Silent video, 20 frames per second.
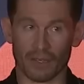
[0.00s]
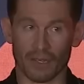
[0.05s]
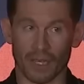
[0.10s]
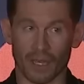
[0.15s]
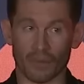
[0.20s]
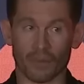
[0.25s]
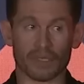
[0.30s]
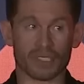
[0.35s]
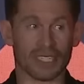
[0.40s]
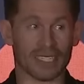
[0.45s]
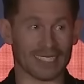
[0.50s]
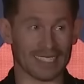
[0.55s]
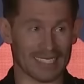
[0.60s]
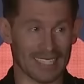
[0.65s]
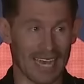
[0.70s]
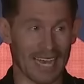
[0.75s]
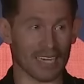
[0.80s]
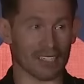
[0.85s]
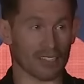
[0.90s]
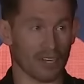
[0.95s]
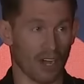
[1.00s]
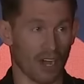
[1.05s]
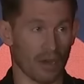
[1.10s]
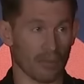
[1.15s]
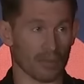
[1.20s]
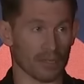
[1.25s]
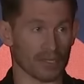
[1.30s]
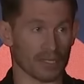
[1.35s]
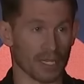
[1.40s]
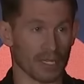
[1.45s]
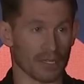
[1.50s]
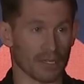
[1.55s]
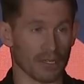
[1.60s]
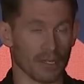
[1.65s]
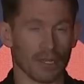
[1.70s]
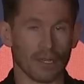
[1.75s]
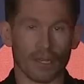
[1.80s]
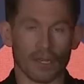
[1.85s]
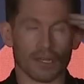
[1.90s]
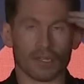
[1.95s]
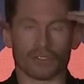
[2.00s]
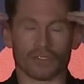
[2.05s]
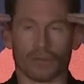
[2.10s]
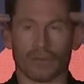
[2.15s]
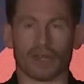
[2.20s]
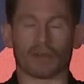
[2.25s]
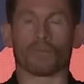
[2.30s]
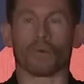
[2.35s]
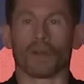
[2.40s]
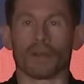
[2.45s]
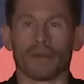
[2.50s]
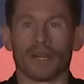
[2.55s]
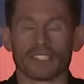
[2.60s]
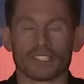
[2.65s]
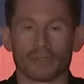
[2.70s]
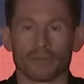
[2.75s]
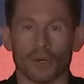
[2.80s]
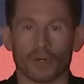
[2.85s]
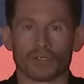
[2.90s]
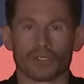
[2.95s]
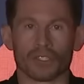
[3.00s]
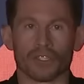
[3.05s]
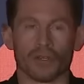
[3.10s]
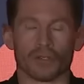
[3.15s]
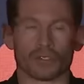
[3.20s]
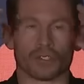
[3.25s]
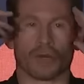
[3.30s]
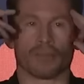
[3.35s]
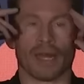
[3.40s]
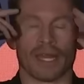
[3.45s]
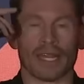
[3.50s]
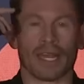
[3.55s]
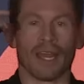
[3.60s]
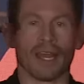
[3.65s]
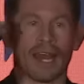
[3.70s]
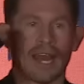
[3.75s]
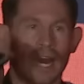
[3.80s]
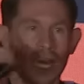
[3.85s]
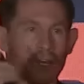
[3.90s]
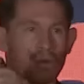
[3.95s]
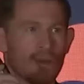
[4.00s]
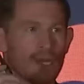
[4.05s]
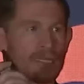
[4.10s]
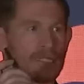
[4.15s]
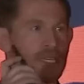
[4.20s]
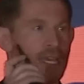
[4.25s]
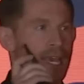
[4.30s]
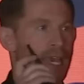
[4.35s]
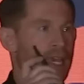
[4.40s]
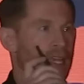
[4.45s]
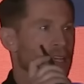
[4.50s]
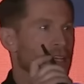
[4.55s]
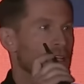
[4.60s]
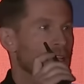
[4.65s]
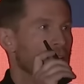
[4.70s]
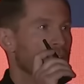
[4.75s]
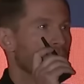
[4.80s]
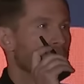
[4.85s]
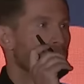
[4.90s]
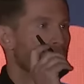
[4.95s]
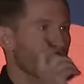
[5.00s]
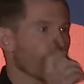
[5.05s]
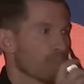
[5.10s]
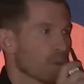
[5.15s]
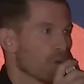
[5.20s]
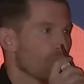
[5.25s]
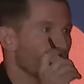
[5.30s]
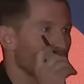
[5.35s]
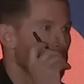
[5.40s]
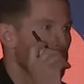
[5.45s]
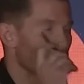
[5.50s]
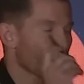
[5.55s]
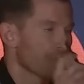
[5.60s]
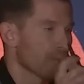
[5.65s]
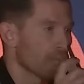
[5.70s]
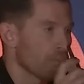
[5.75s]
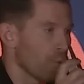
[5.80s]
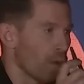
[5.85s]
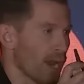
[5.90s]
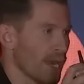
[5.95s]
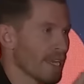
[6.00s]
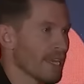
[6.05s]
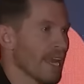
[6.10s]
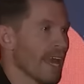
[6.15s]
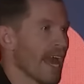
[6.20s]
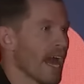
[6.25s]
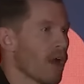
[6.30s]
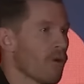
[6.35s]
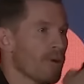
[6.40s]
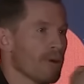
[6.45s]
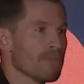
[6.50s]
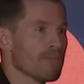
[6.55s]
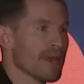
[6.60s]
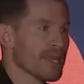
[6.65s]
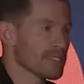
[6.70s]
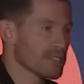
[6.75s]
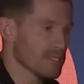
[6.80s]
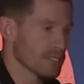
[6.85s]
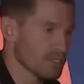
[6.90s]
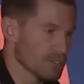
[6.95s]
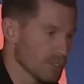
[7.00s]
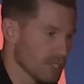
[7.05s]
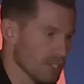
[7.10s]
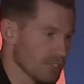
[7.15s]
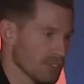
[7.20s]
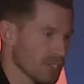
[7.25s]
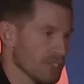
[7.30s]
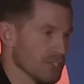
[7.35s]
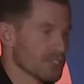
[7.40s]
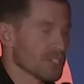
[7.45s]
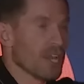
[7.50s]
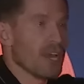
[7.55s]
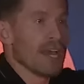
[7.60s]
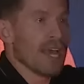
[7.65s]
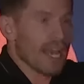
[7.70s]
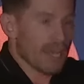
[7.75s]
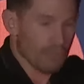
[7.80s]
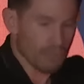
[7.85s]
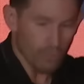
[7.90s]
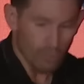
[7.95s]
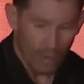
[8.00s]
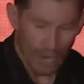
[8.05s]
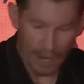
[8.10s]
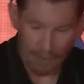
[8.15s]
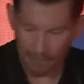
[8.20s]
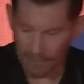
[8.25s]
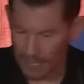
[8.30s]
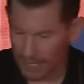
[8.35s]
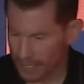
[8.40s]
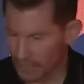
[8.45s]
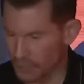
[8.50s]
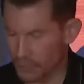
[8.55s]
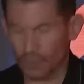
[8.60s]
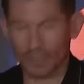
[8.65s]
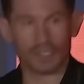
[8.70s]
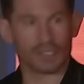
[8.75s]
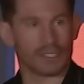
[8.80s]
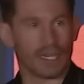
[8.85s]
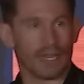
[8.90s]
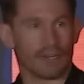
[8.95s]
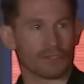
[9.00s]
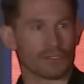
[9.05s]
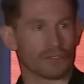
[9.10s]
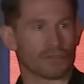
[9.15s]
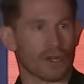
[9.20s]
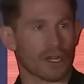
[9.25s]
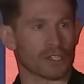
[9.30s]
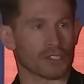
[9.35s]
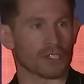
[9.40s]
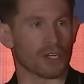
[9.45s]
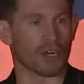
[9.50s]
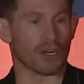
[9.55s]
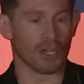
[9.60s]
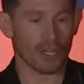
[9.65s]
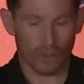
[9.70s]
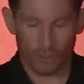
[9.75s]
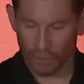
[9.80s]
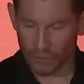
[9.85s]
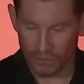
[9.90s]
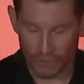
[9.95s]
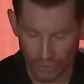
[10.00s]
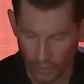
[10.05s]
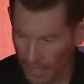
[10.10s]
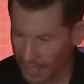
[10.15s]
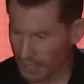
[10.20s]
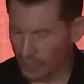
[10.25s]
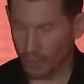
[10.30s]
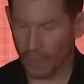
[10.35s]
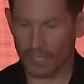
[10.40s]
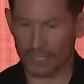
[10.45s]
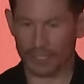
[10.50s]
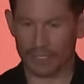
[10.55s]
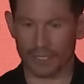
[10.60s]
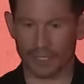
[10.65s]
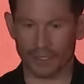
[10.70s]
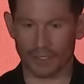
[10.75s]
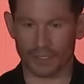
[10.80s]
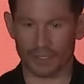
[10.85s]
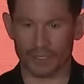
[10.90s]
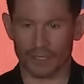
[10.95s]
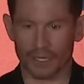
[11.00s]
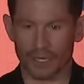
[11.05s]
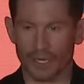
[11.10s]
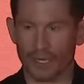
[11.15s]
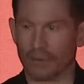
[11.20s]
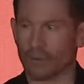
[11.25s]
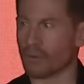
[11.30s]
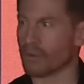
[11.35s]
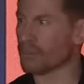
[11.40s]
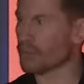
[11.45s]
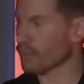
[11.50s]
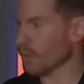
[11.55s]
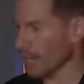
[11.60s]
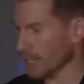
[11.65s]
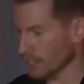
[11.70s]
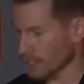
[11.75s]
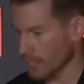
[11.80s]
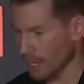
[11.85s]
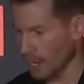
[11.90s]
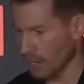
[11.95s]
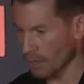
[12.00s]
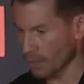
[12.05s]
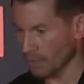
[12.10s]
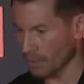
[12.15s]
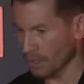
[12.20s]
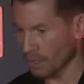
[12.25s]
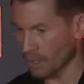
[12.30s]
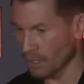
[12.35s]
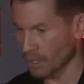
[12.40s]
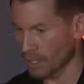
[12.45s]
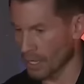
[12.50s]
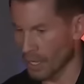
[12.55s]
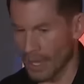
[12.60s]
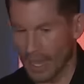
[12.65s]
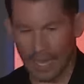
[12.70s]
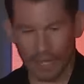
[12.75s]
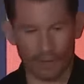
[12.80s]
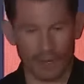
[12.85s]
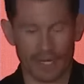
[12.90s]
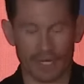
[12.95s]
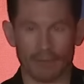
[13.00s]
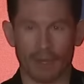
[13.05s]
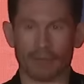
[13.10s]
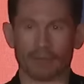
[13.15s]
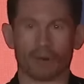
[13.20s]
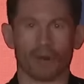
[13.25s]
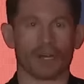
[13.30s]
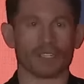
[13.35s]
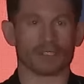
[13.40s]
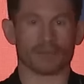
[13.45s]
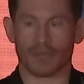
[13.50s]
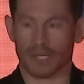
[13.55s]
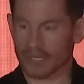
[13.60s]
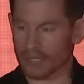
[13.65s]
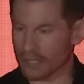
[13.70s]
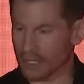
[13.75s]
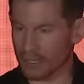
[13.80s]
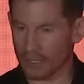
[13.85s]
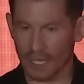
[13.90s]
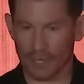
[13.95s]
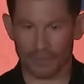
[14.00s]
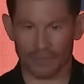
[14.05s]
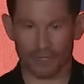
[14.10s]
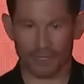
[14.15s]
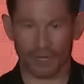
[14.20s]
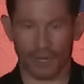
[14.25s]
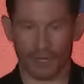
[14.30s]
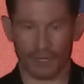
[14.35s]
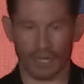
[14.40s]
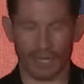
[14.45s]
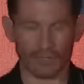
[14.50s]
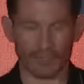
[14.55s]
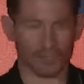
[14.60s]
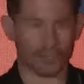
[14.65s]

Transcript: It was exact opposite. So I'm like, what am I supposed to do? So I'm like, how do I take what I'm learning about the brain and how it makes decisions and wrap that into a sales structure with the right questions, with the right tone? How do I get my prospects to let their guard down?